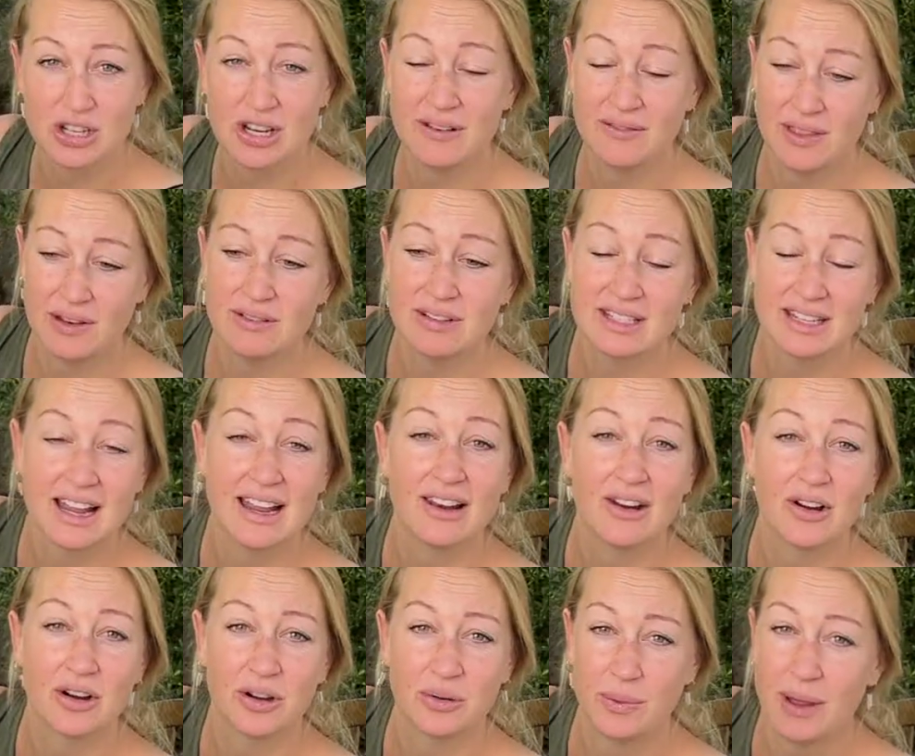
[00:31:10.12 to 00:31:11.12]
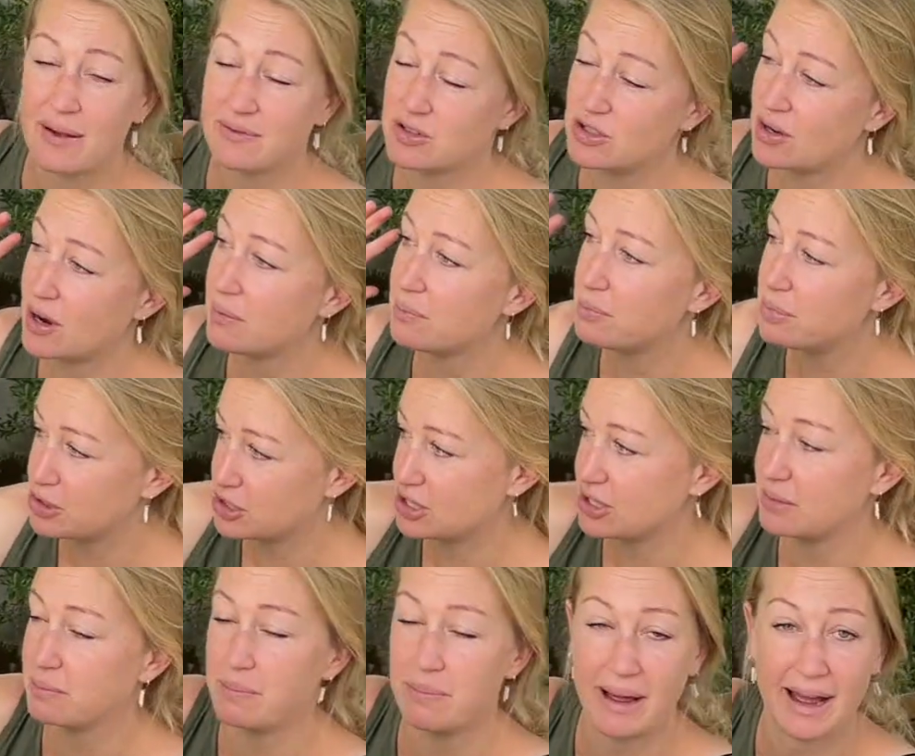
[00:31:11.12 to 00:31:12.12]
If there is an airlock, we have to try and push
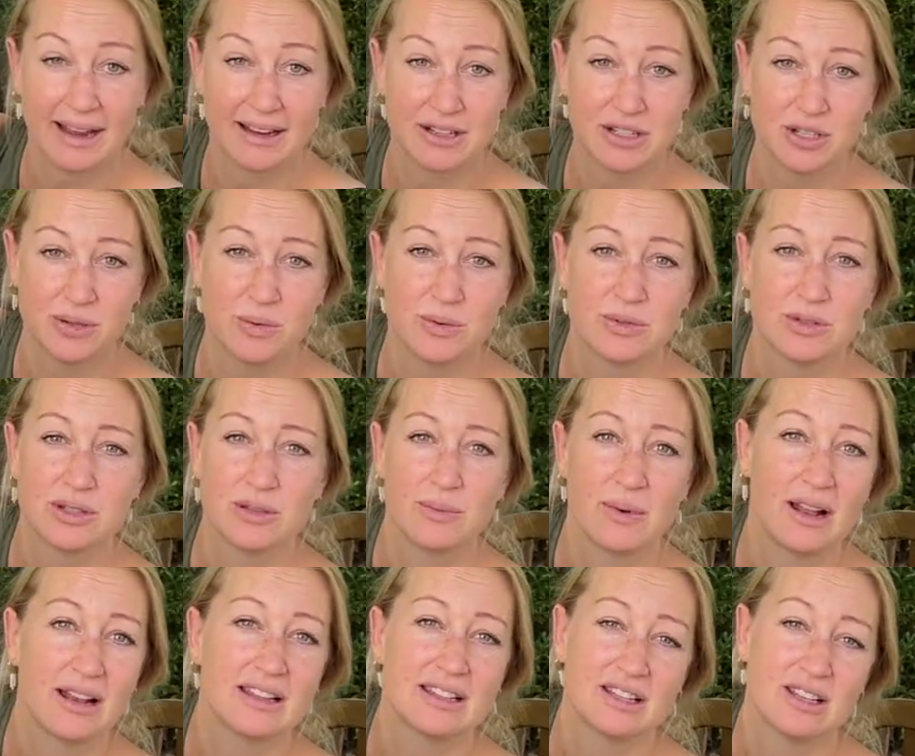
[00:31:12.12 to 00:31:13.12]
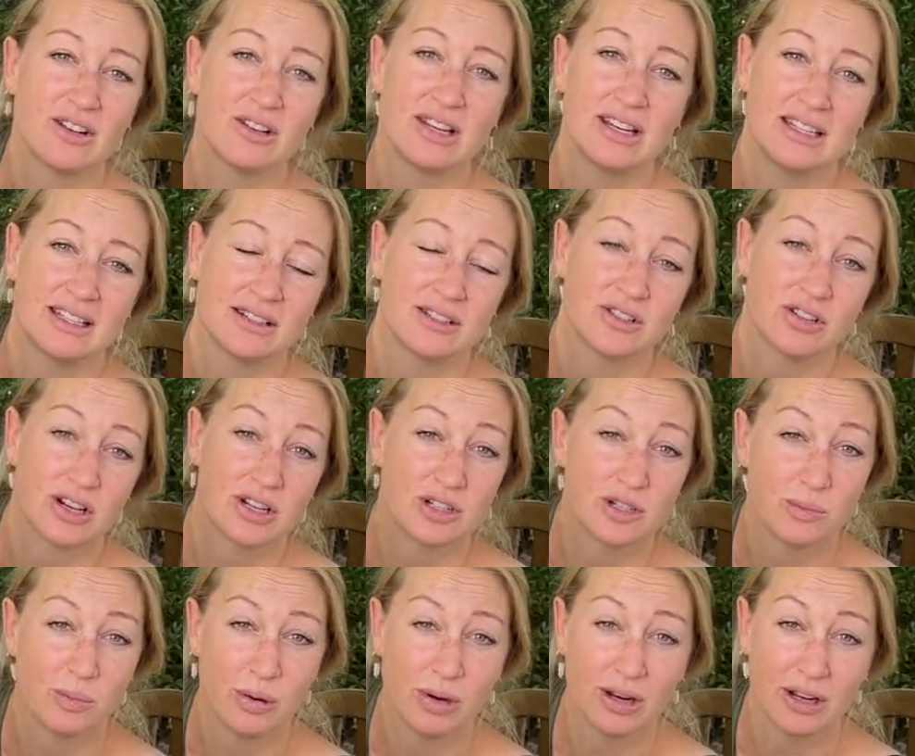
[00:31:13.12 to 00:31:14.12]
it back towards the well. It's a lot easier than trying
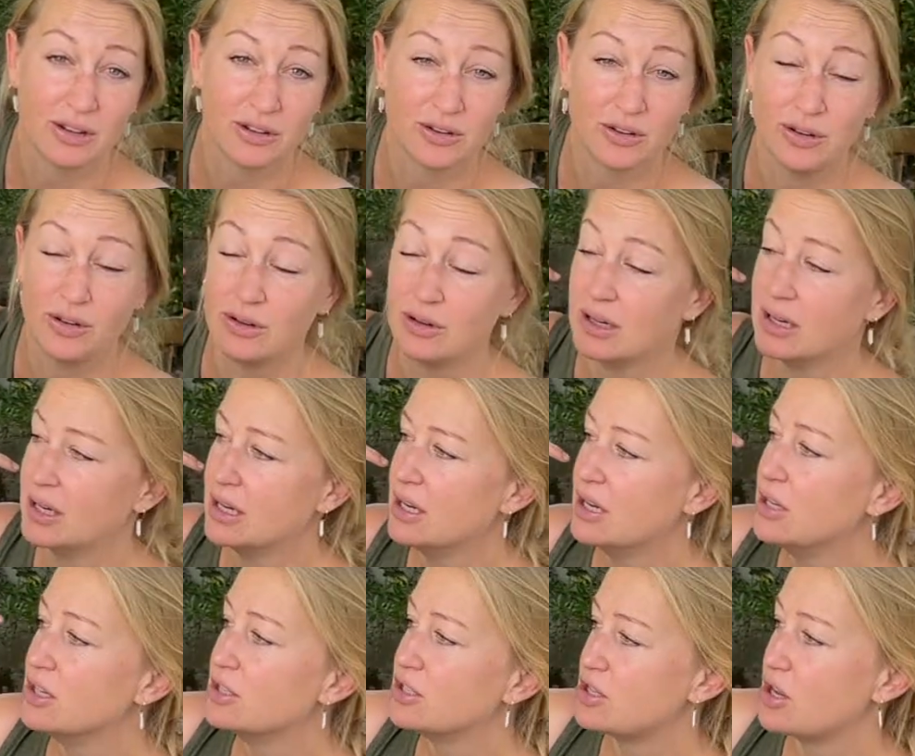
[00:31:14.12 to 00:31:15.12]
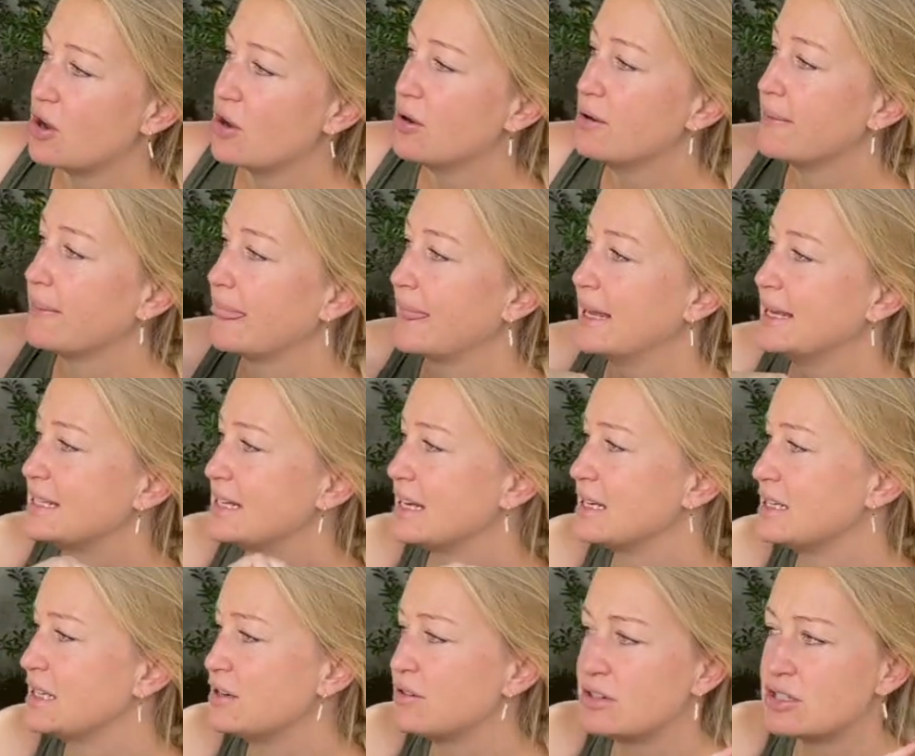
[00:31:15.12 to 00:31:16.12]
to pull it through. So his
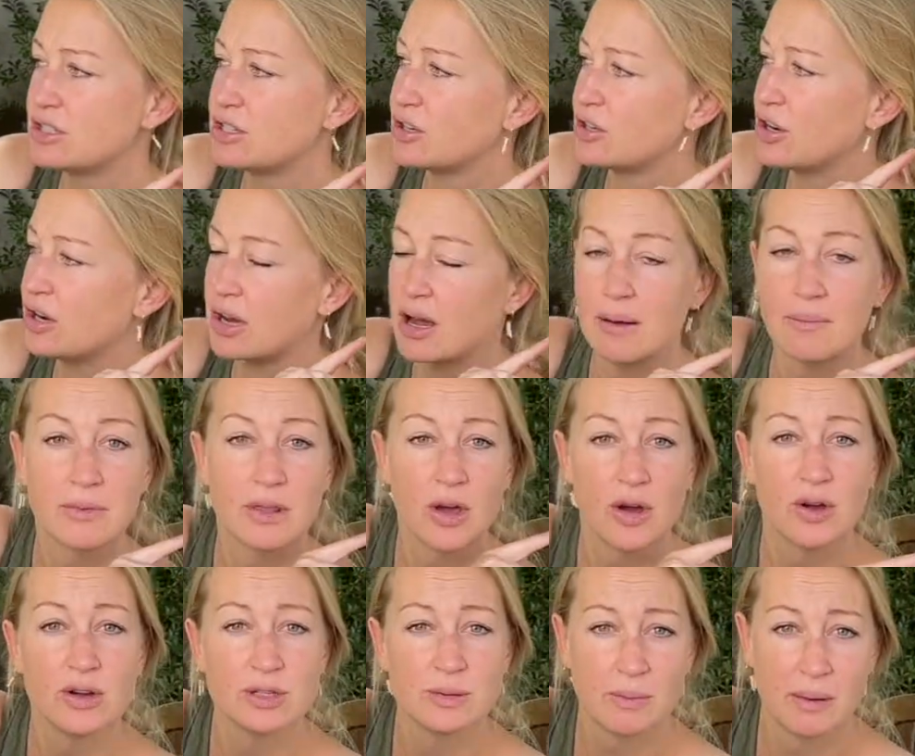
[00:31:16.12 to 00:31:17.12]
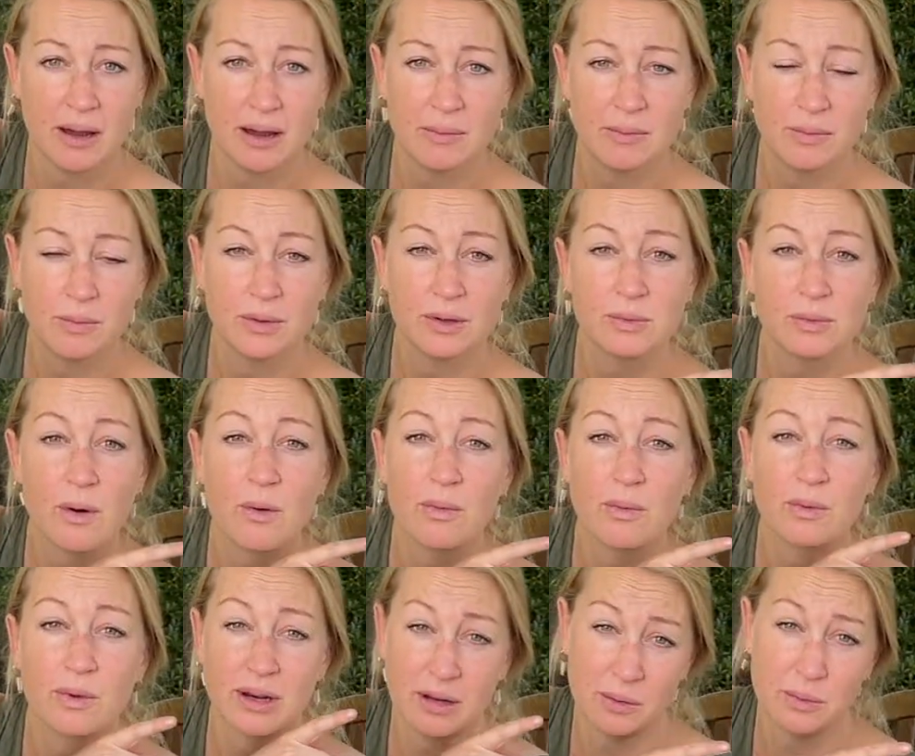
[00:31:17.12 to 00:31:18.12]
idea is to hook up the hose pipe with what
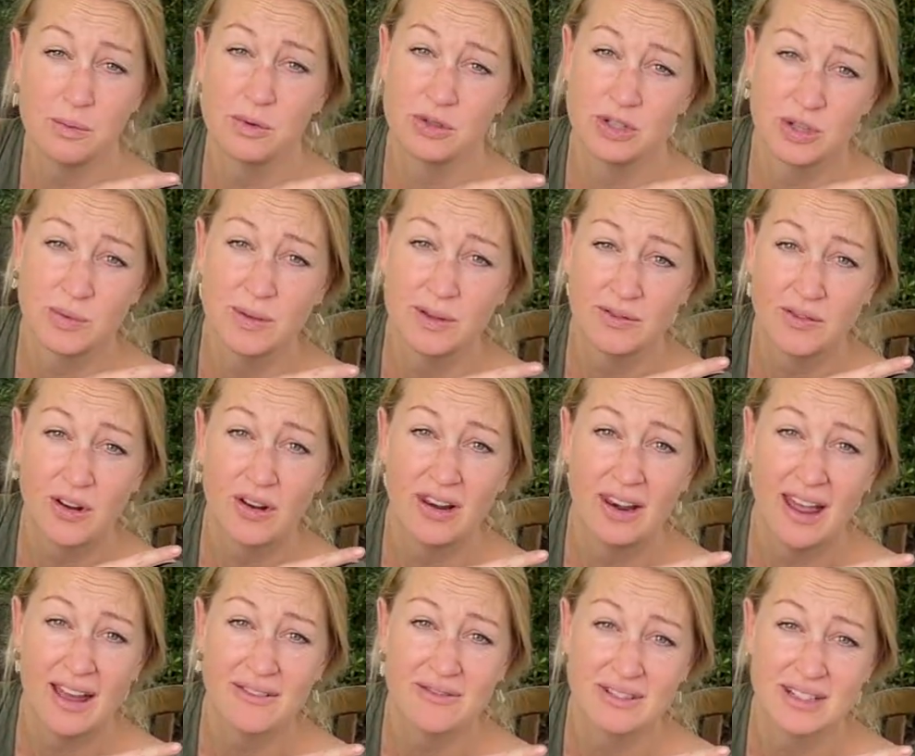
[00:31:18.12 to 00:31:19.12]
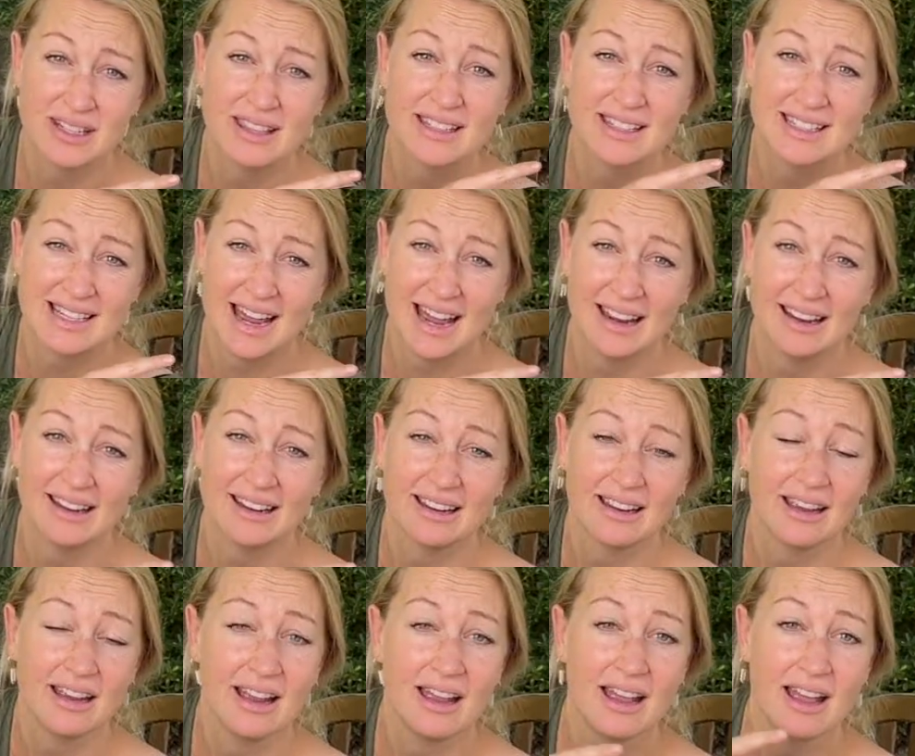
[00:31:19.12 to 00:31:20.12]
little water we've got left in the tank
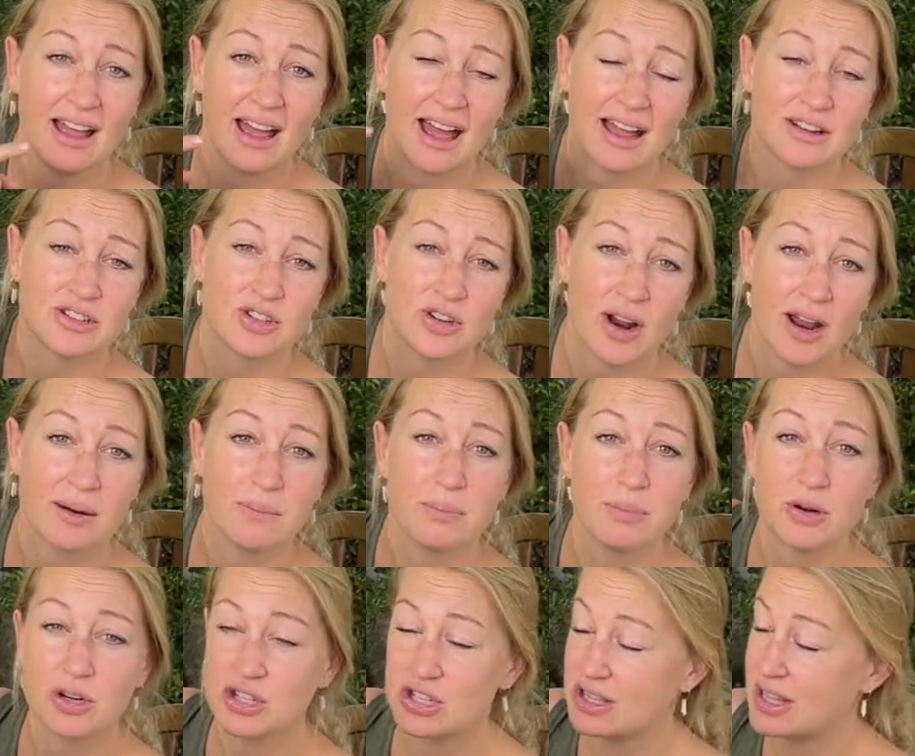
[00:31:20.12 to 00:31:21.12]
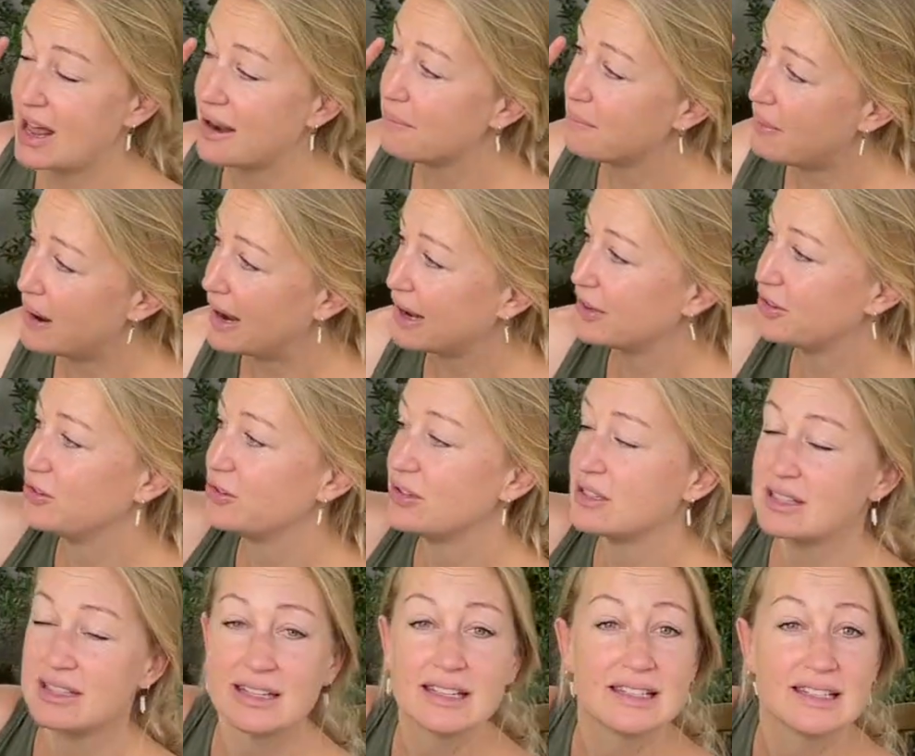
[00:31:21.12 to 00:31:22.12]
and try and push that back through
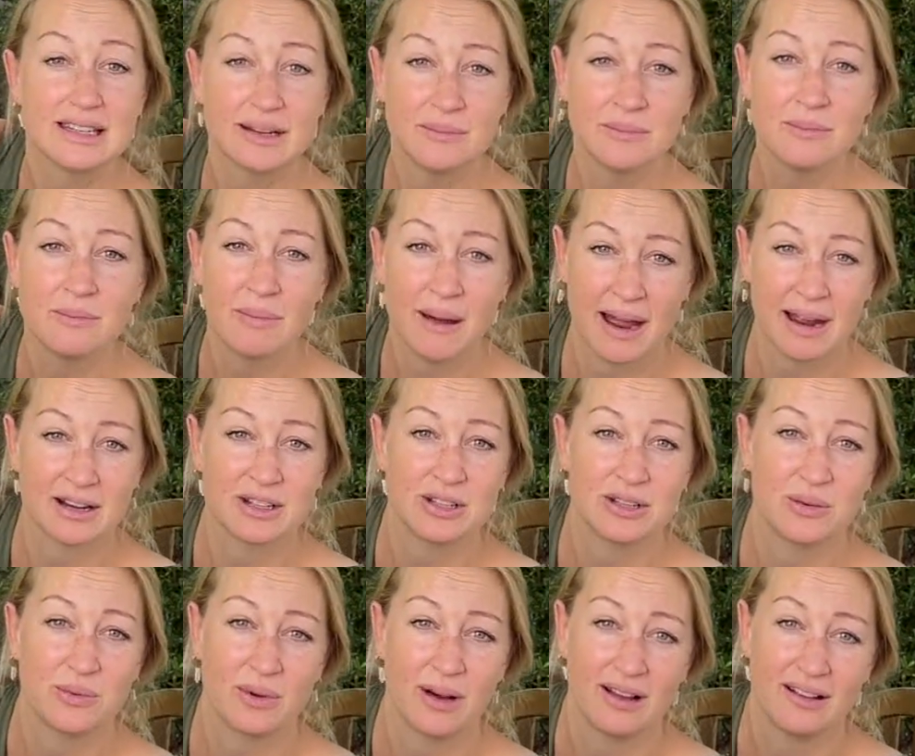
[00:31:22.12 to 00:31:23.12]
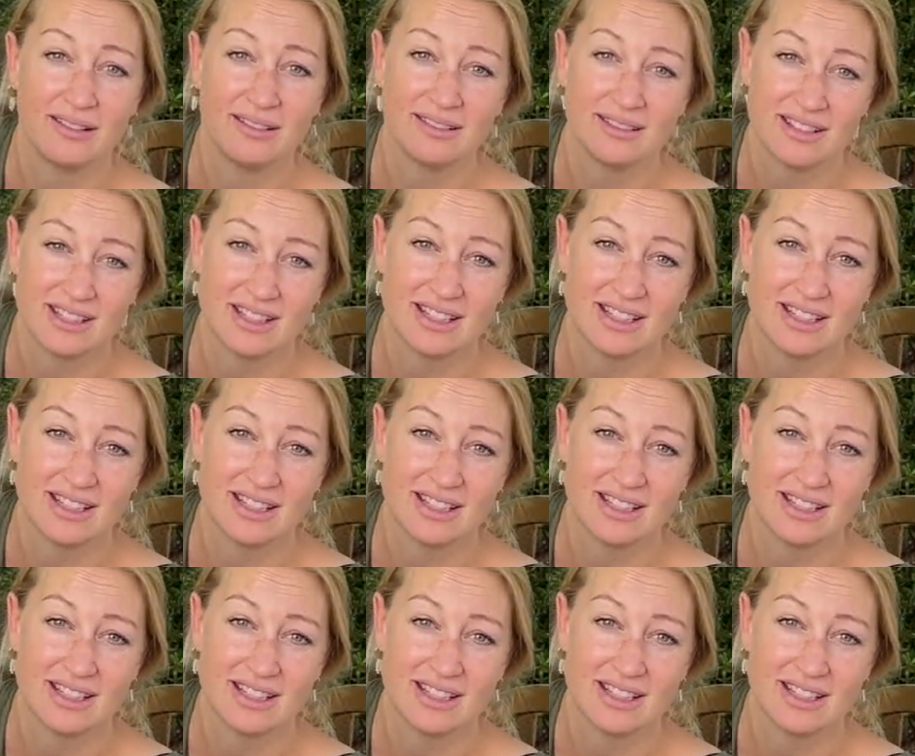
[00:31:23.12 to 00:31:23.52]
the system, back to the well, to